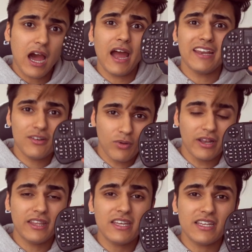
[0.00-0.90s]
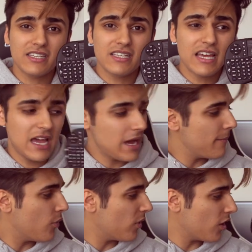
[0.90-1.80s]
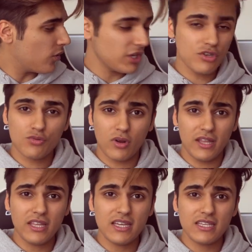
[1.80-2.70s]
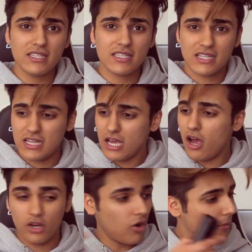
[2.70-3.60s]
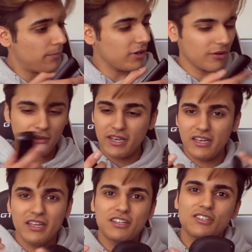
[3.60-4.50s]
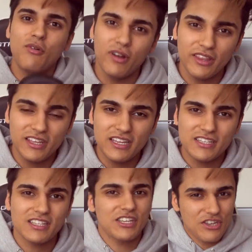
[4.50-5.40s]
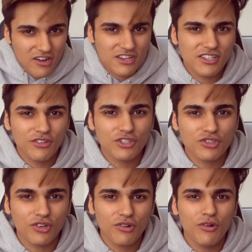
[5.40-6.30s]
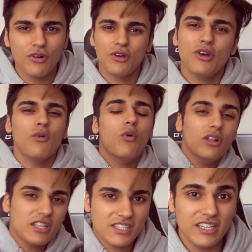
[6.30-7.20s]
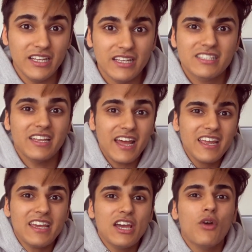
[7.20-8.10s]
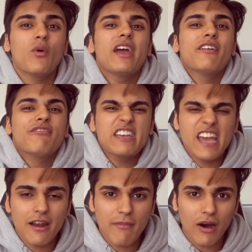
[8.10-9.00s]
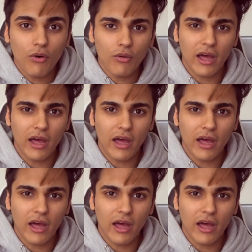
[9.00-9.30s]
I need one of these. But when I want to use one of these, I can't plug them in to one of these. You guys know the struggle? Well, listen, today we're here to forget about all